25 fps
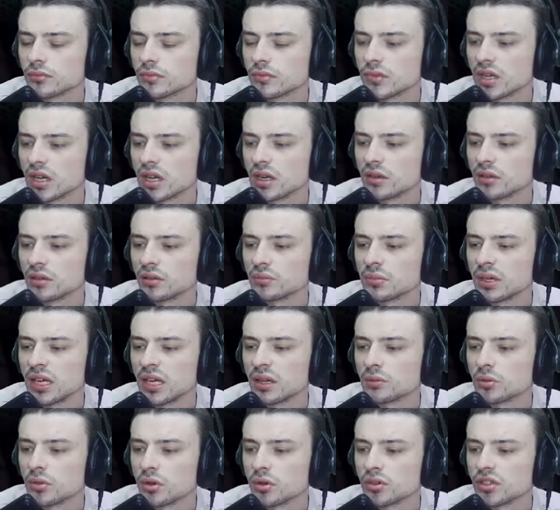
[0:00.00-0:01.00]
Alright, buy
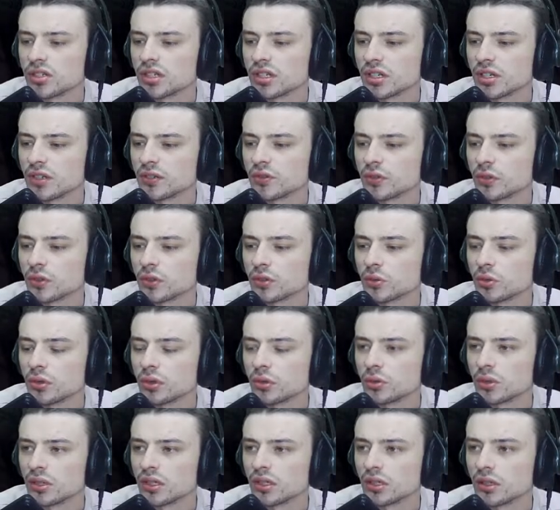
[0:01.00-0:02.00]
ambrosia for $21.
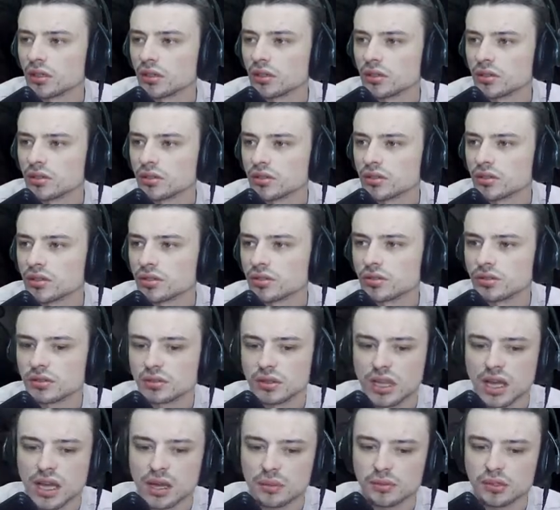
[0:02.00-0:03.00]
Nah, I'm
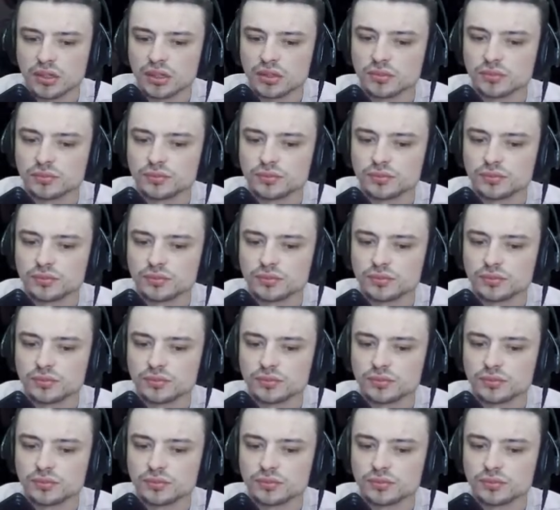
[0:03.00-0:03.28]
good.